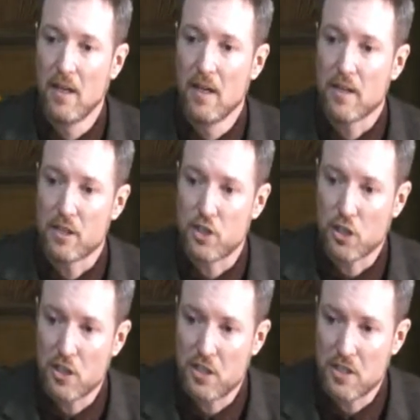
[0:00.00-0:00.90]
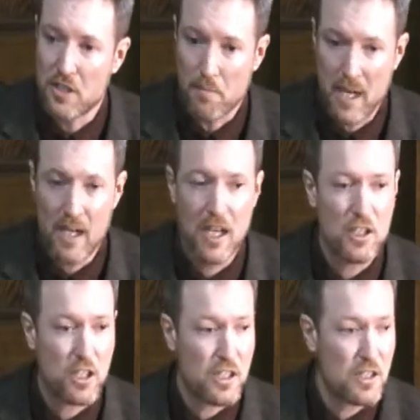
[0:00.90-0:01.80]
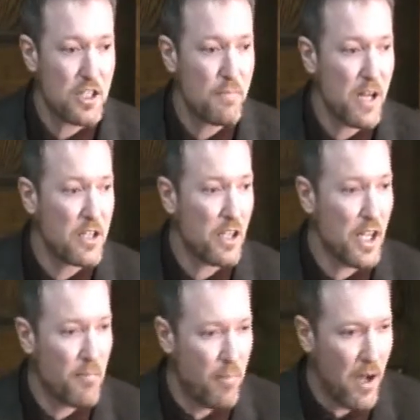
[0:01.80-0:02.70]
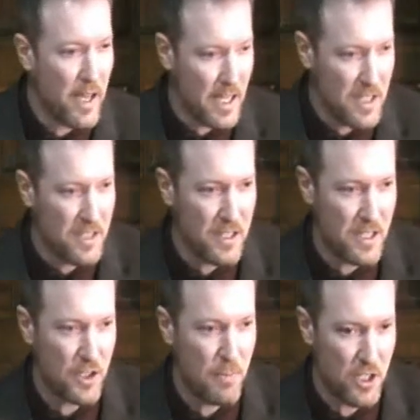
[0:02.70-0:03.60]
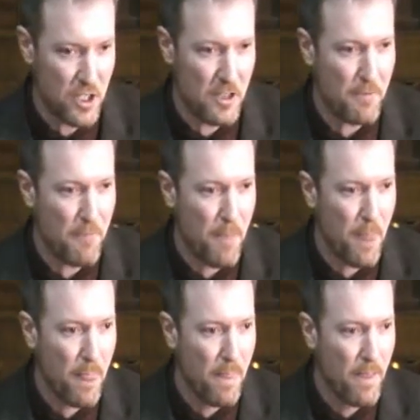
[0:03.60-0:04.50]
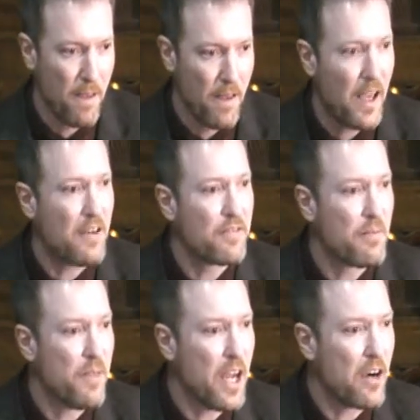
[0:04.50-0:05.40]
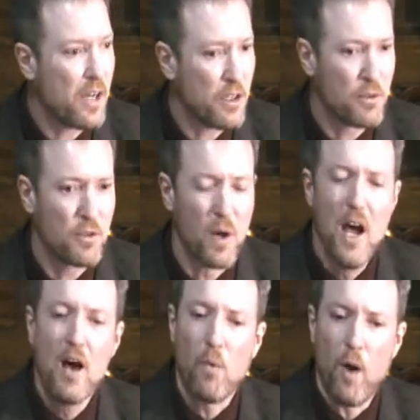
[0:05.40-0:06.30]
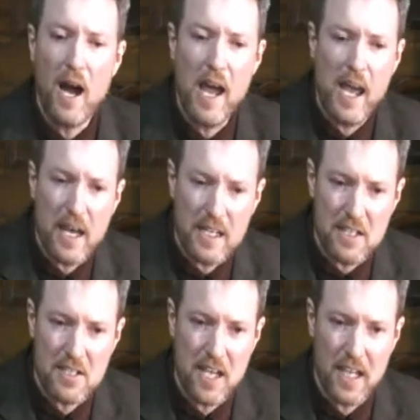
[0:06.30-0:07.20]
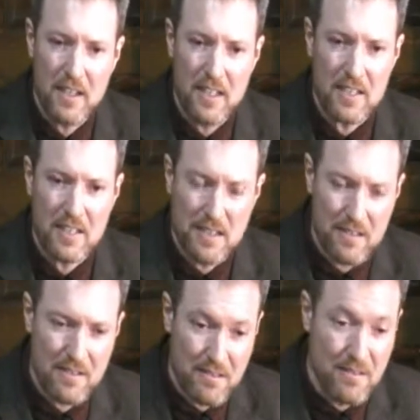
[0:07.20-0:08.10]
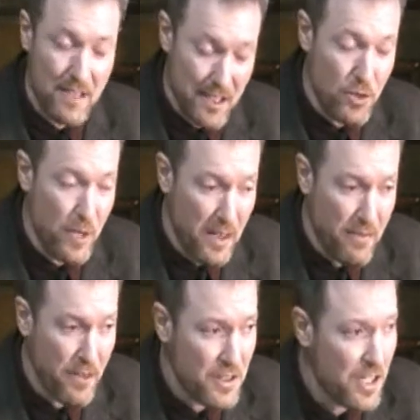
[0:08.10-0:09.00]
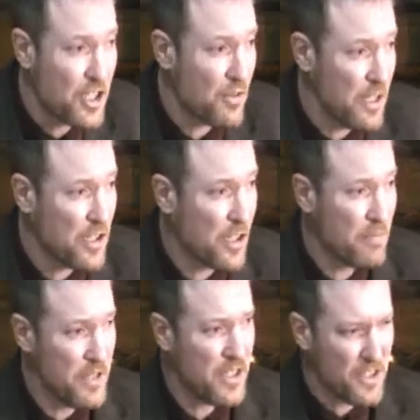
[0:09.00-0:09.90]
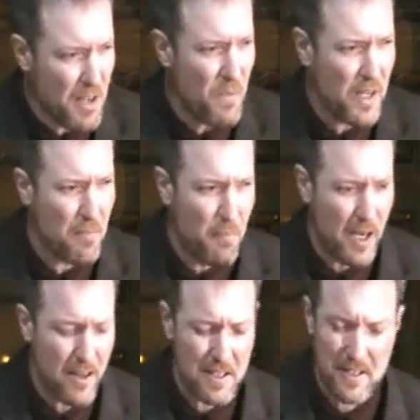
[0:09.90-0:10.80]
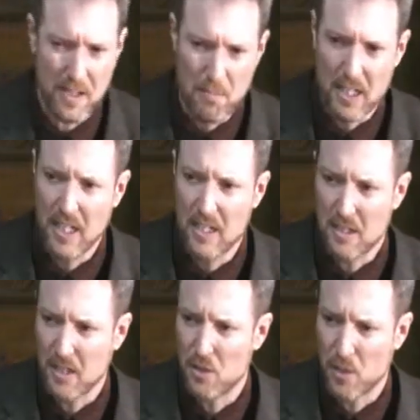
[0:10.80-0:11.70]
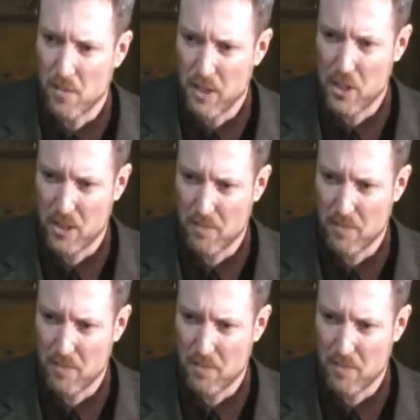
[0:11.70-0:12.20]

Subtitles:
The churches, the Mennonite churches especially, bought into this mission. And from there it grew. Why I cite this in 21st century terms is somewhat embarrassing to begin into our mission,